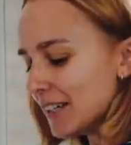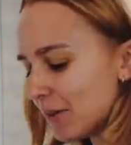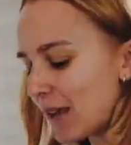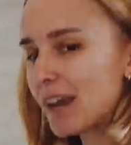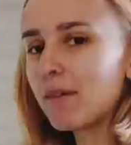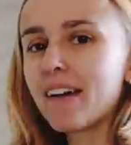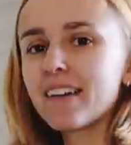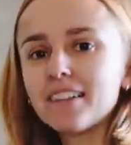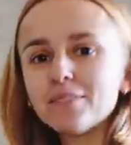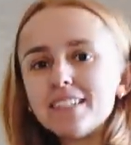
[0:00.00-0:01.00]
Will I wear
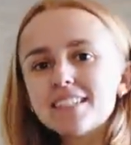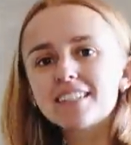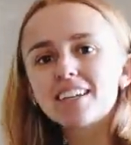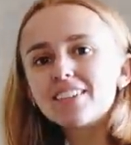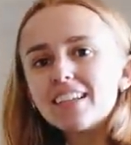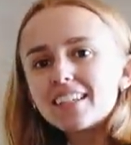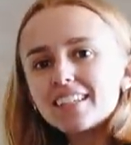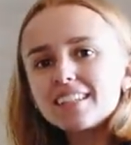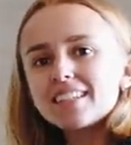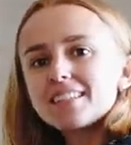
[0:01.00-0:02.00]
it in winter though? Like
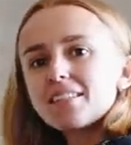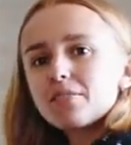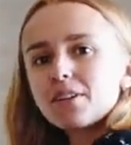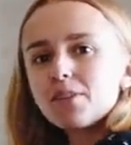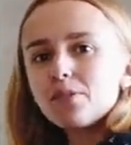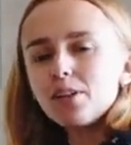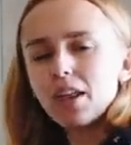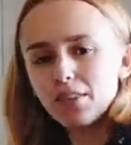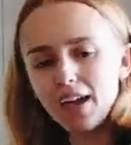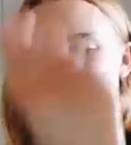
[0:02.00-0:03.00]
it's the three quarter
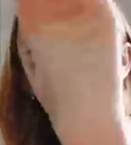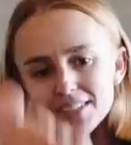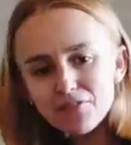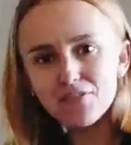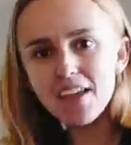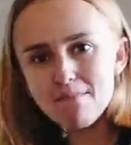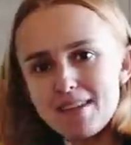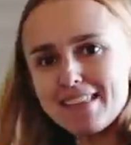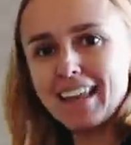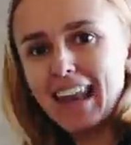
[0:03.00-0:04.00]
length. How does it fit me
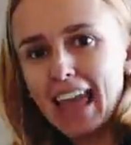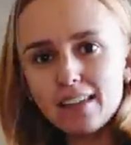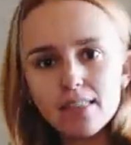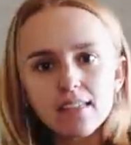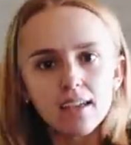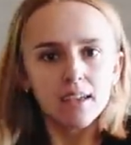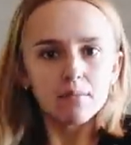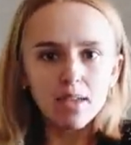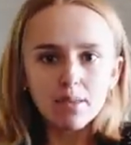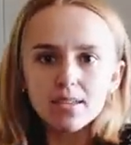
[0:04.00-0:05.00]
in the length?
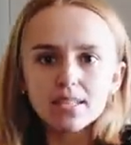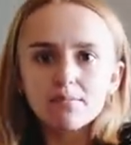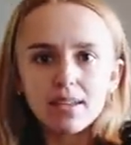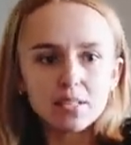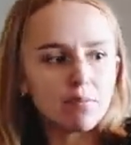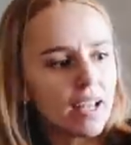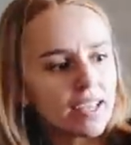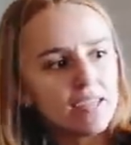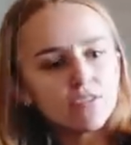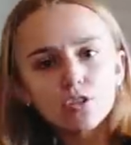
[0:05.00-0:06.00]
Maybe it's meant to be like
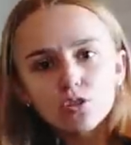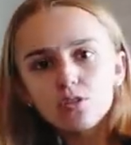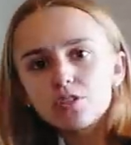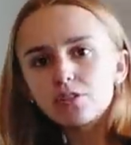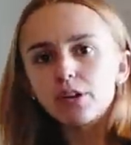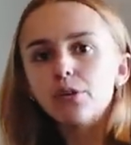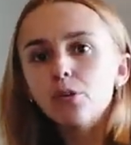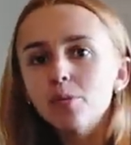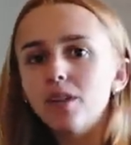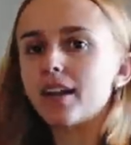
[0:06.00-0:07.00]
even shorter or
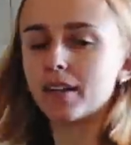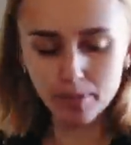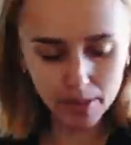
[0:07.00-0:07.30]
normal height